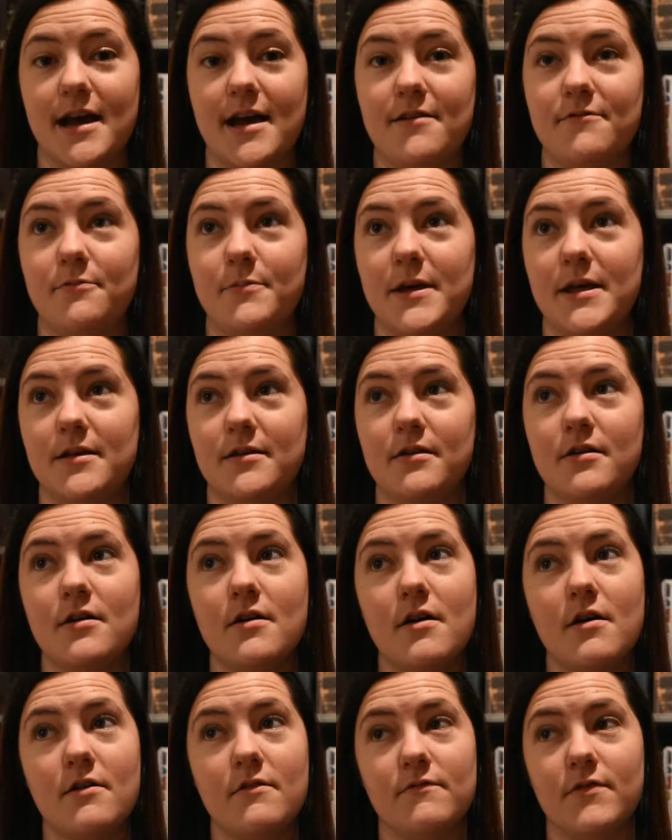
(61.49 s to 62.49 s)
I've been
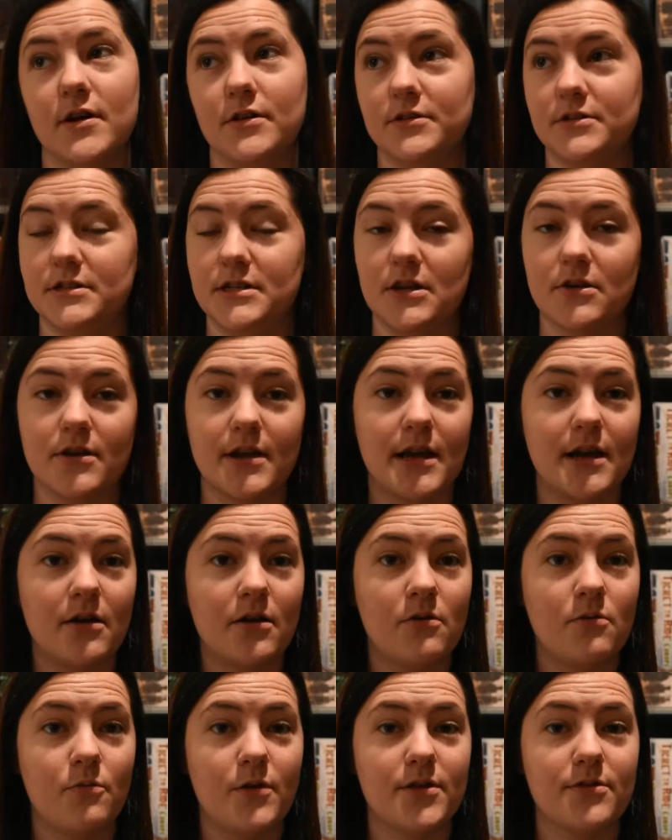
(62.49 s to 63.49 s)

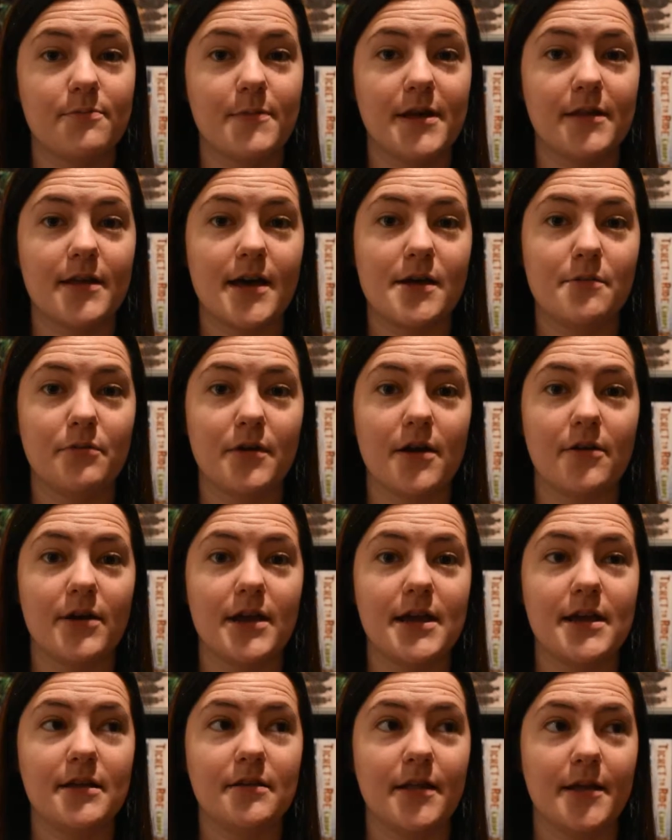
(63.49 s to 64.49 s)
volunteering with my
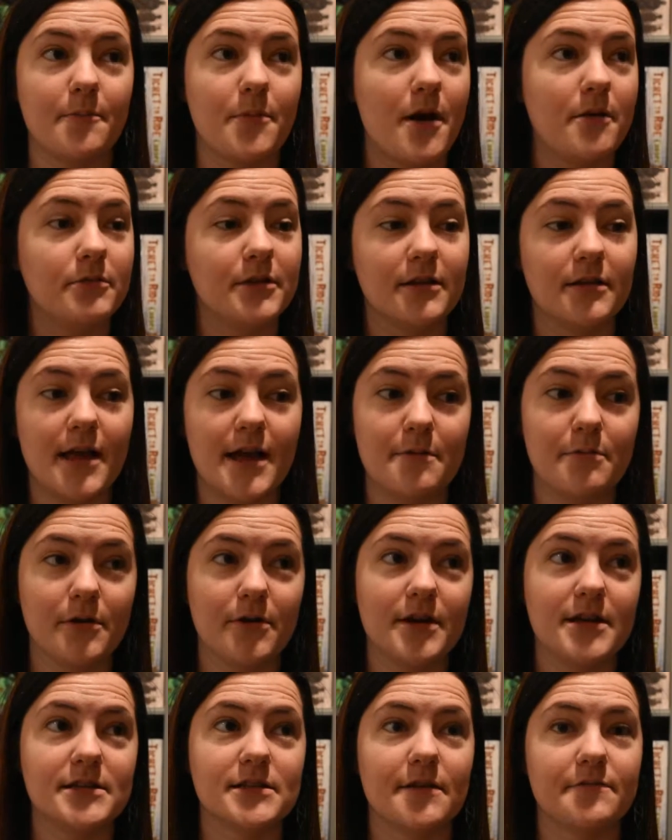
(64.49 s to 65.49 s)
library, like public
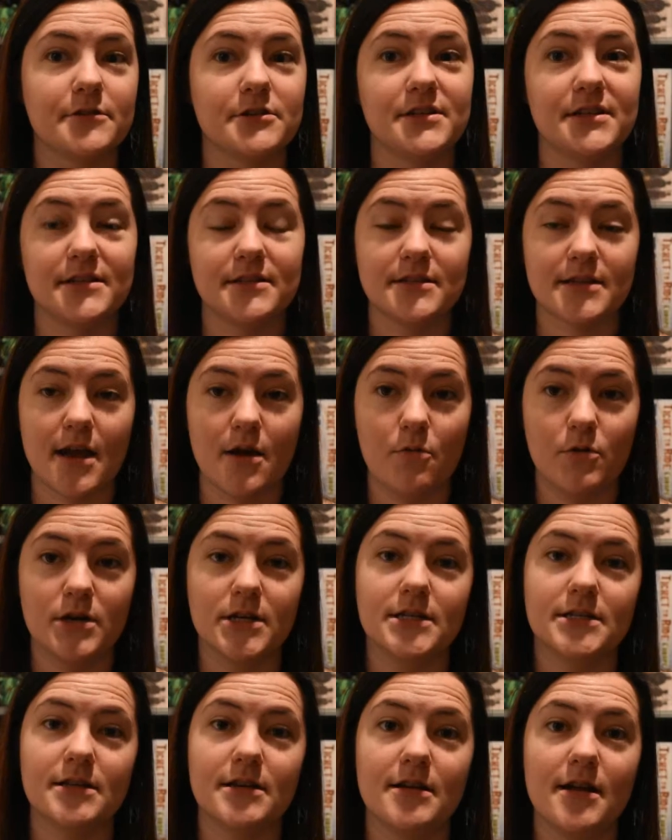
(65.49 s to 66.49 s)
libraries, ever since I
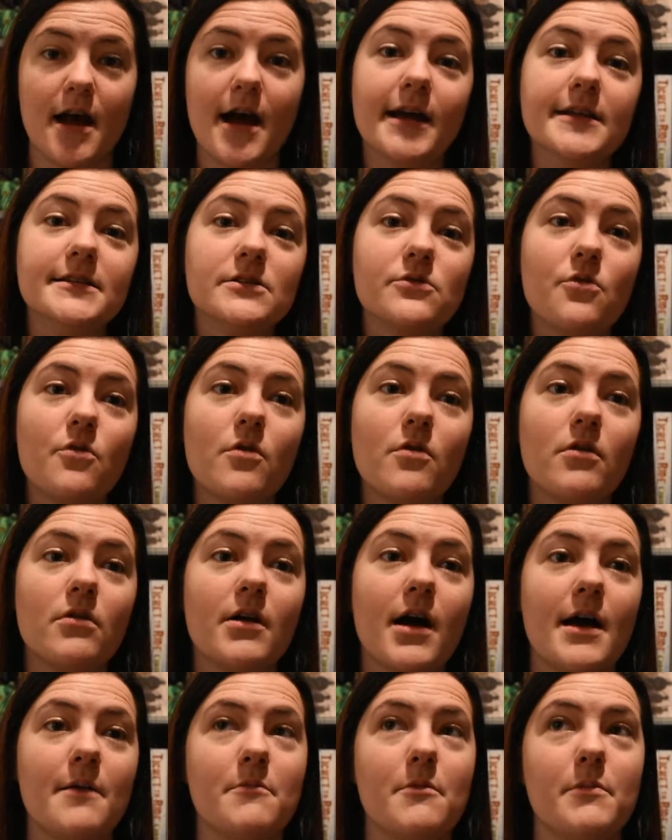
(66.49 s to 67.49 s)
was in high school.
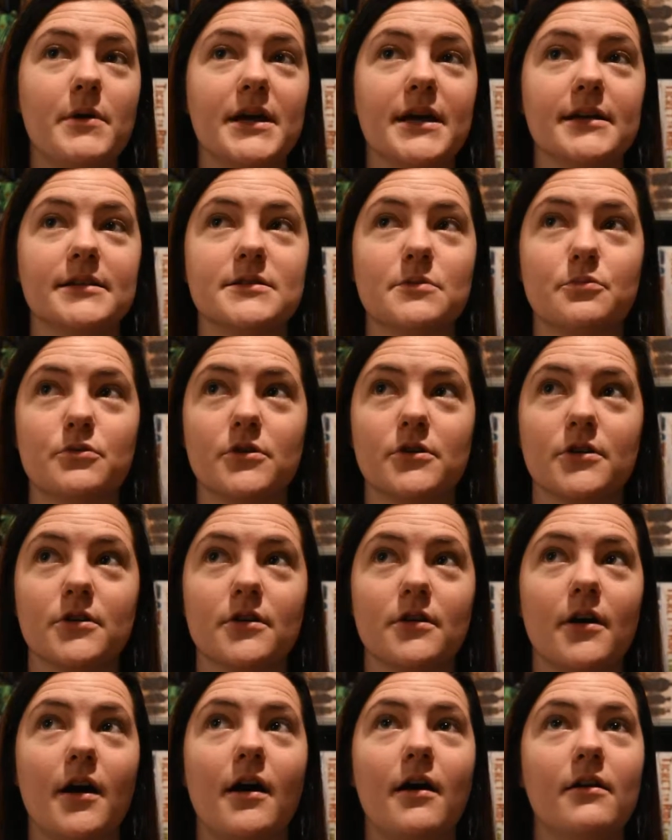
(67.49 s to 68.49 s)
I'm a big
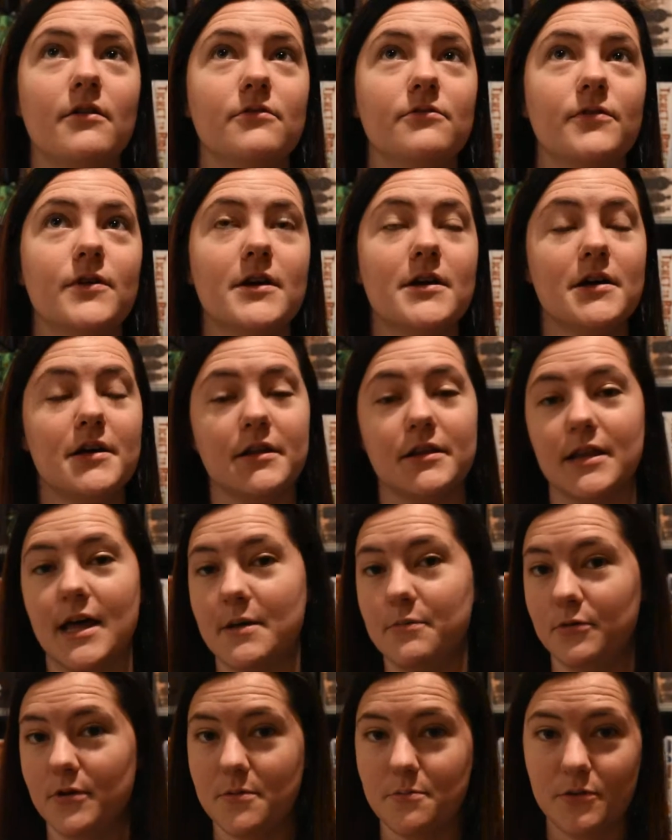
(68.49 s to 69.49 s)
supporter of
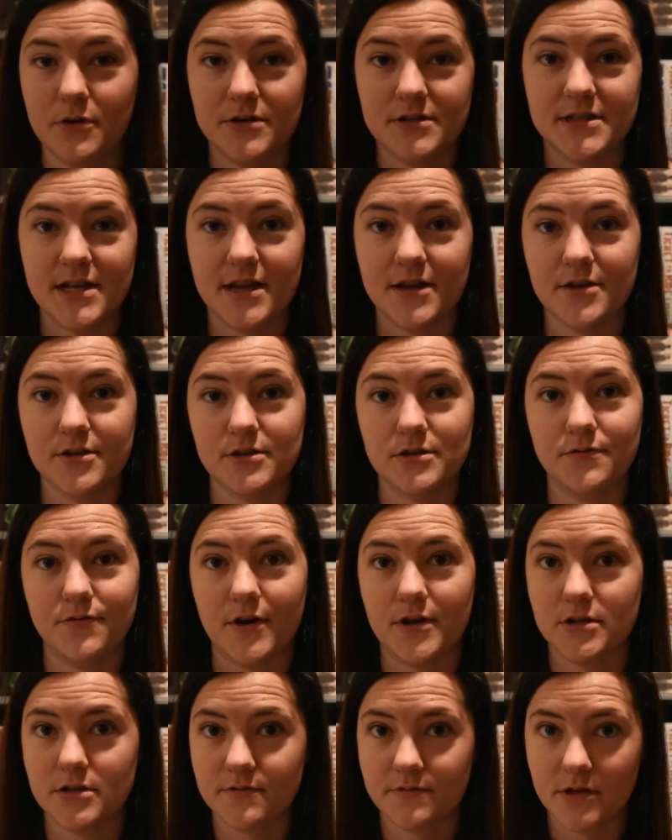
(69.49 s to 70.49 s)
library book sales,
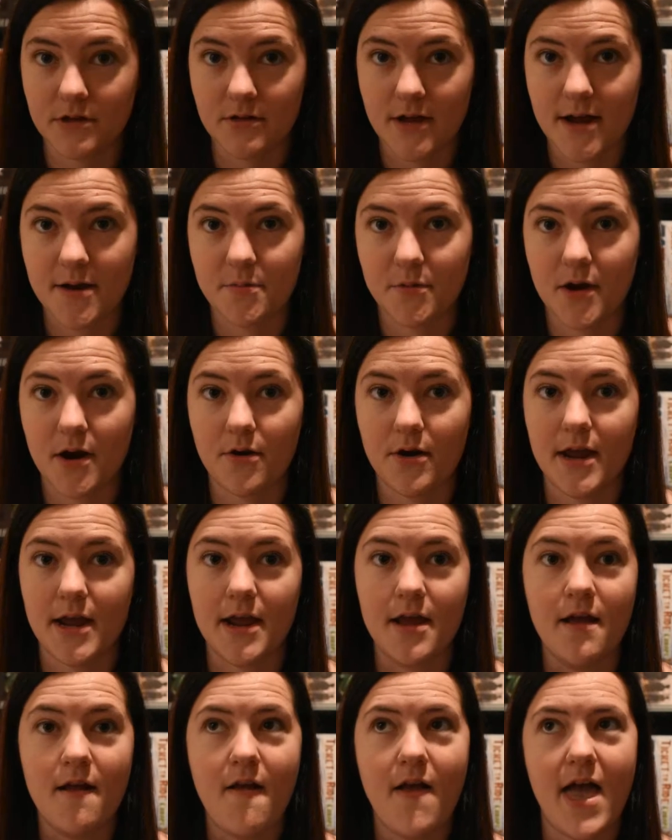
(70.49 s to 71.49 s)
Friends of the
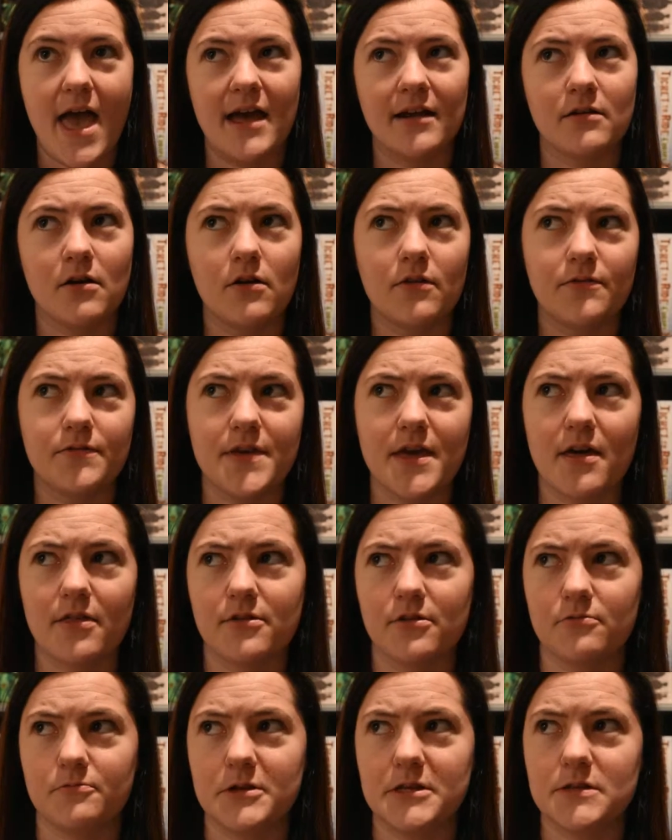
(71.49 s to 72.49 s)
Library, and all of the
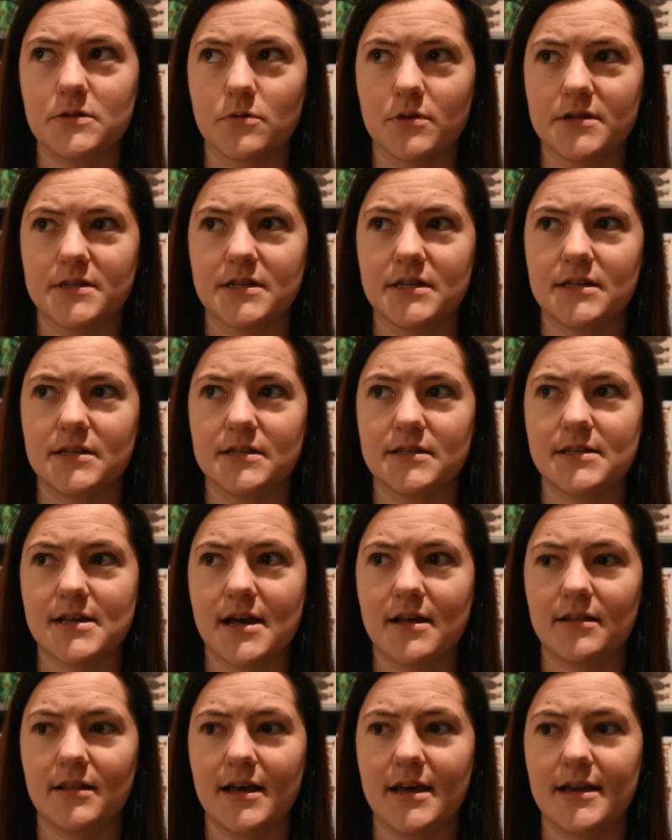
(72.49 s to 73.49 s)
other resources
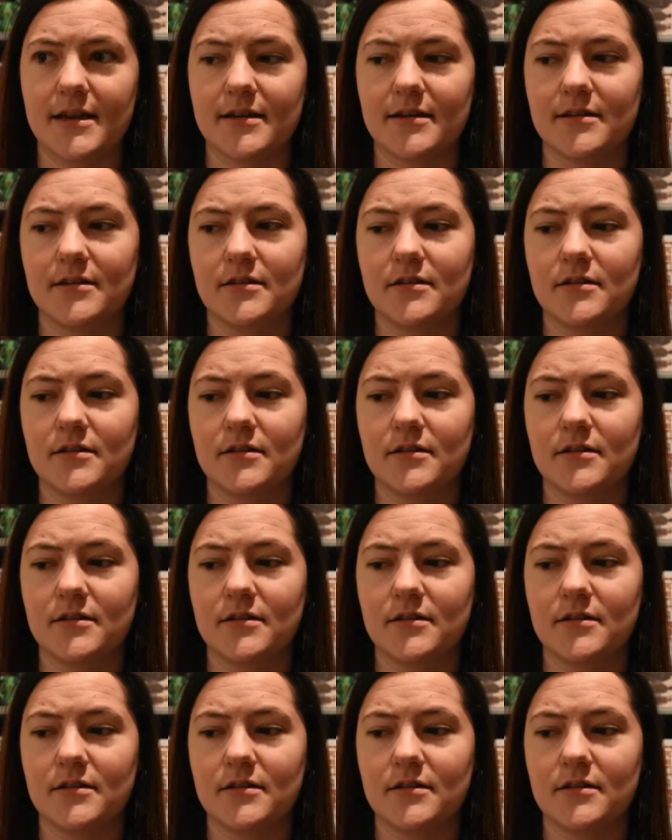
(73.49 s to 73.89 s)
that like